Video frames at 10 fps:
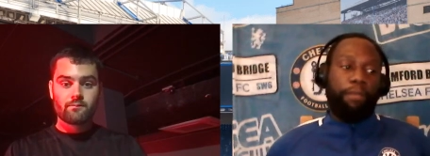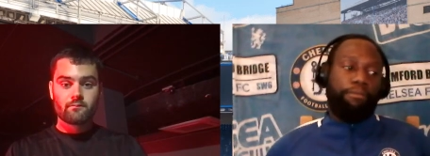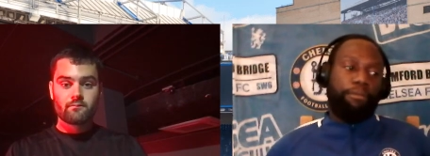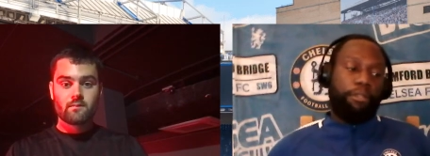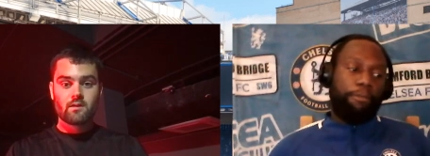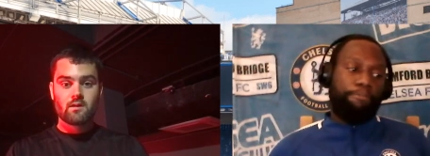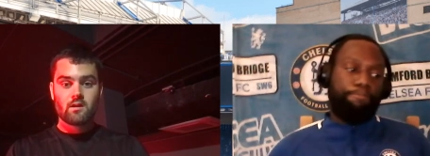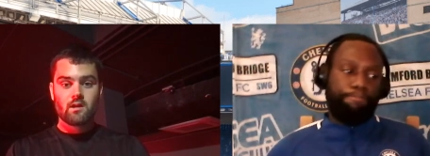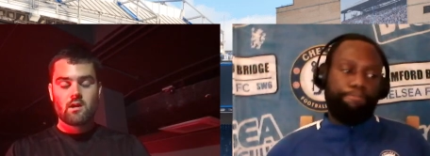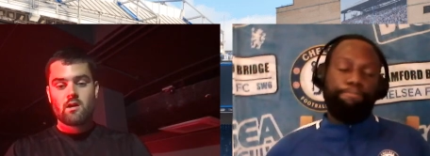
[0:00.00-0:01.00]
Speaker 1: there. So,
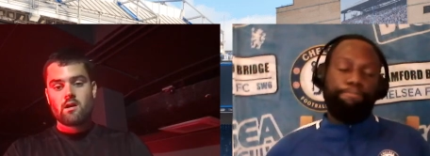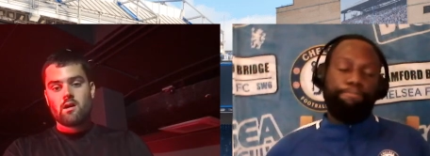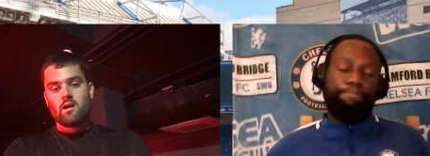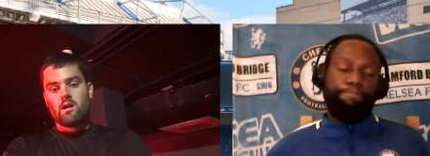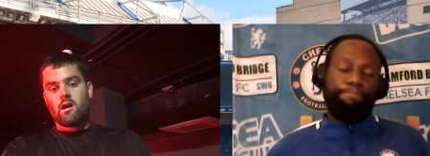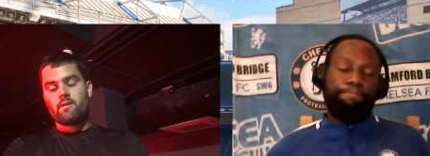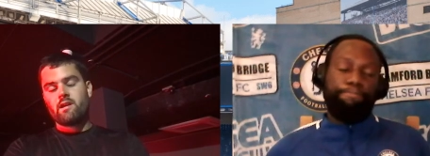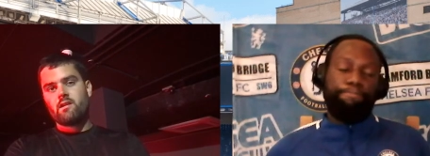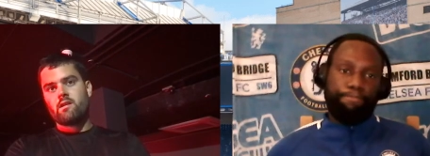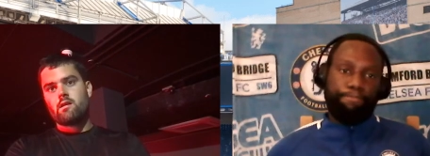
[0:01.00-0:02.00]
Speaker 2: I
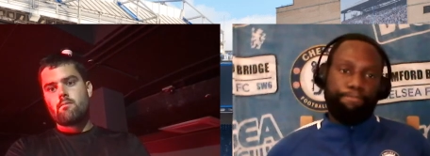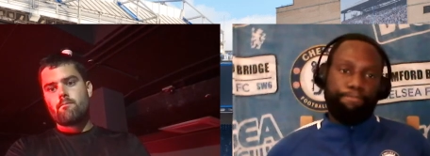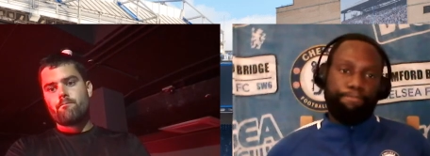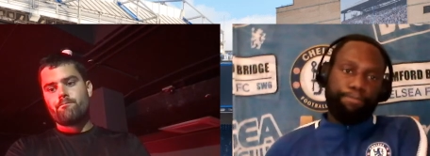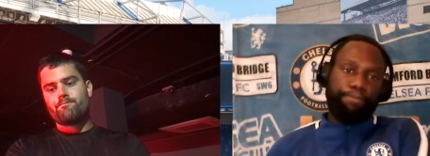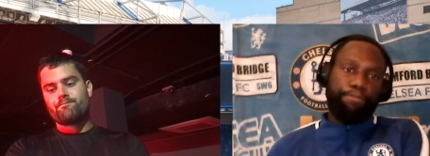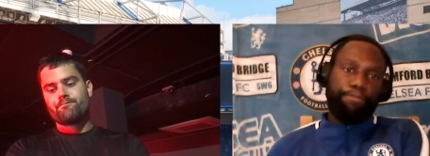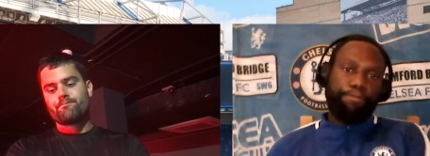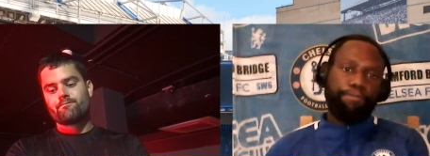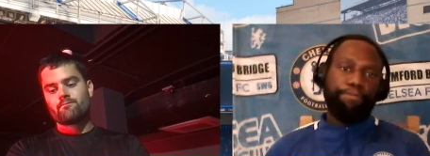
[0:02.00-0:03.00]
mean, um,
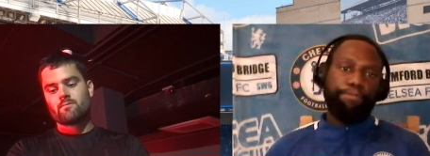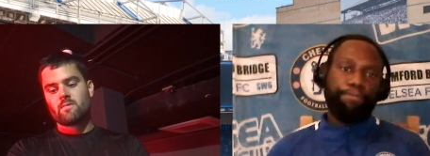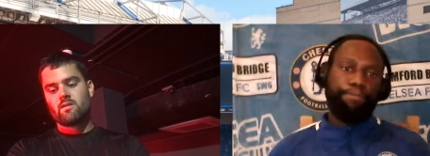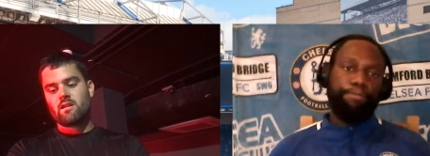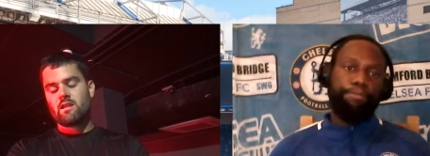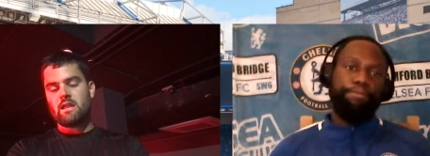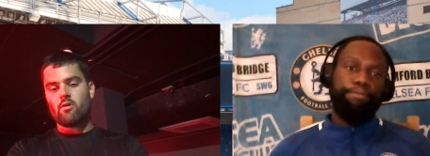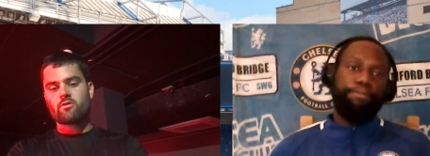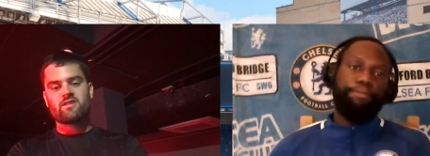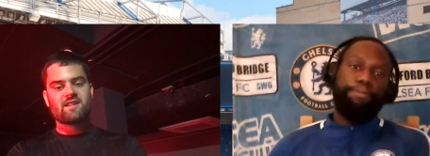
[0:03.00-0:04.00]

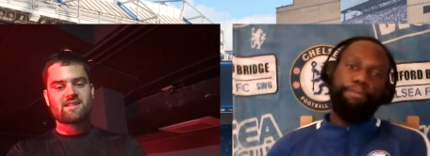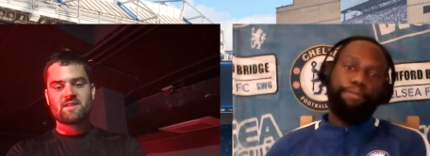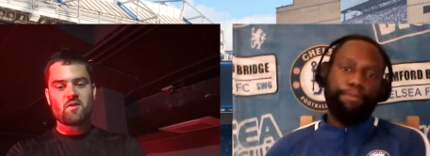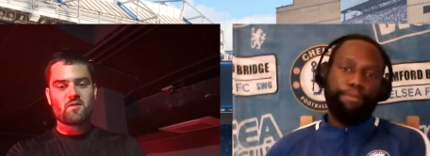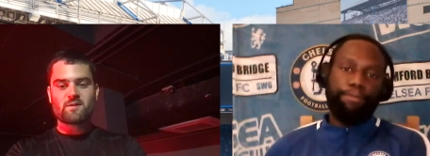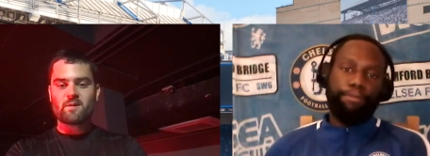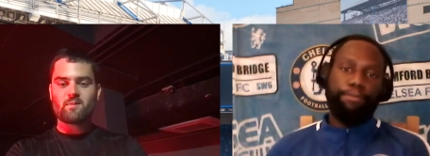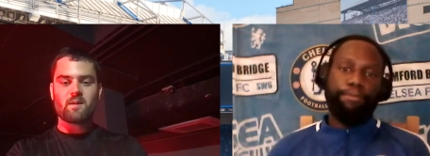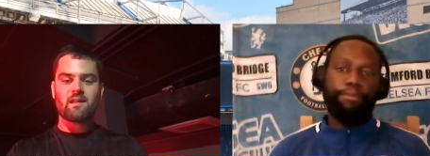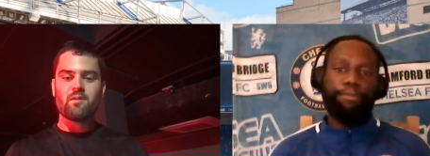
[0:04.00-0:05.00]
also there's a lot of stuff
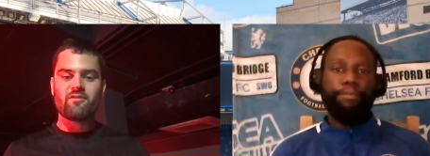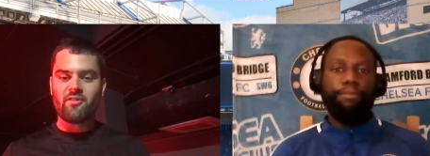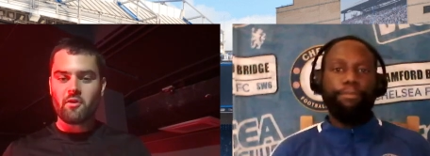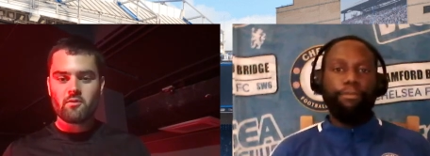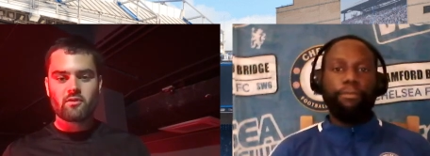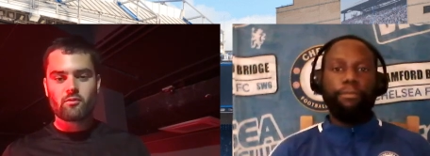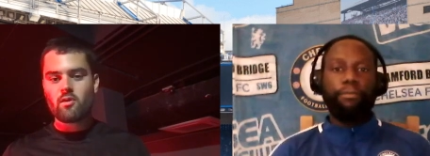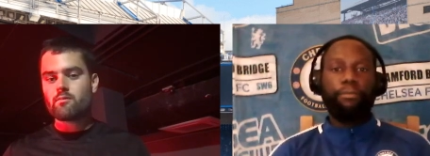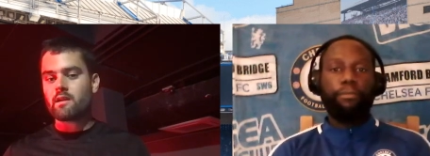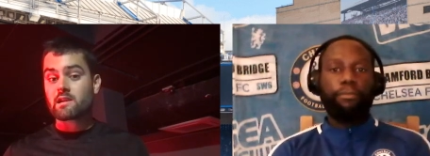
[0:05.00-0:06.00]
about the midfield as well,
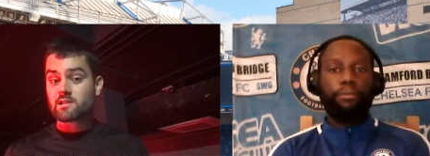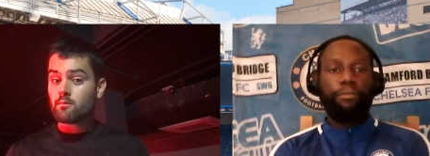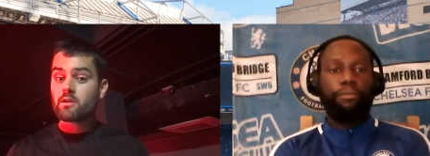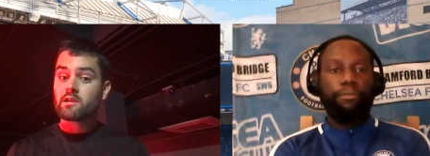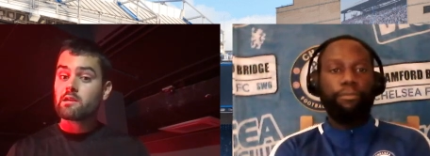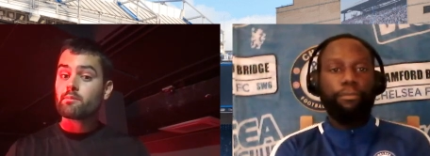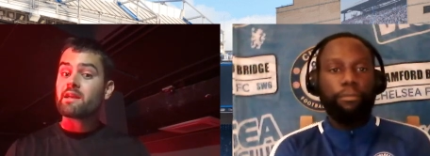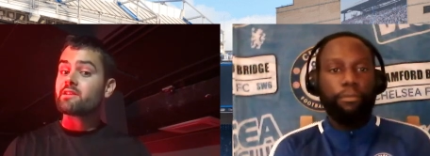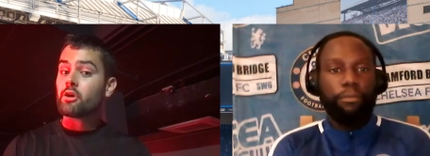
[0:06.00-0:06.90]
mate. Because I'm looking at players like